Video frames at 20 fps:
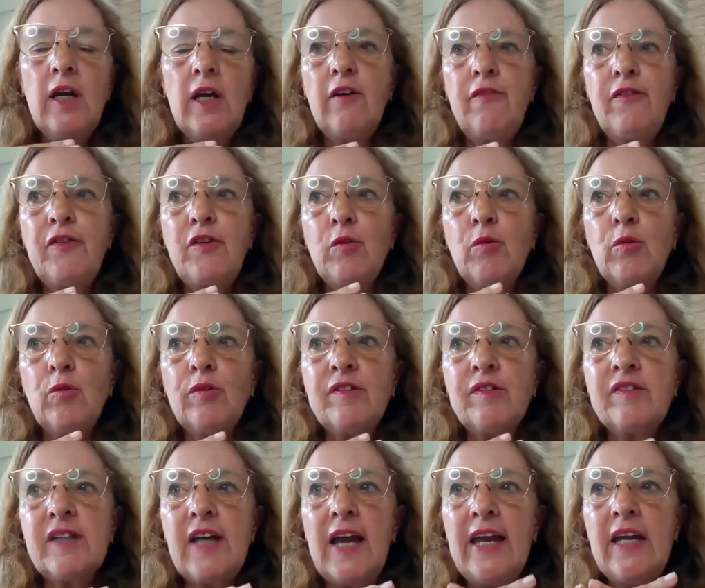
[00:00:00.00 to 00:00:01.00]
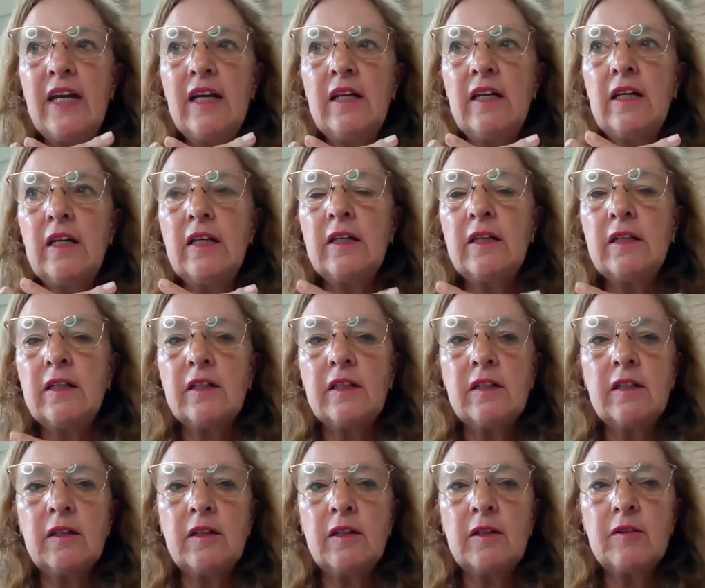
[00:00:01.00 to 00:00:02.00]
If you
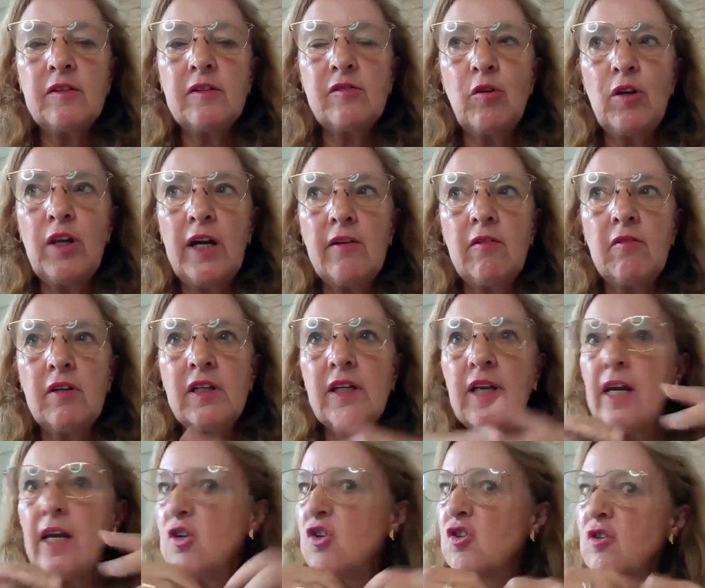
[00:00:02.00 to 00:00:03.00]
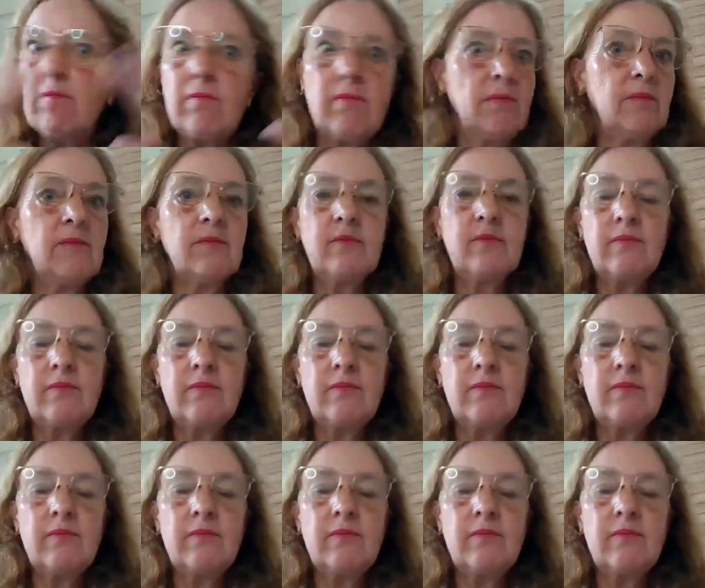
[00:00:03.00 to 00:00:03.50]
scale solar irrigation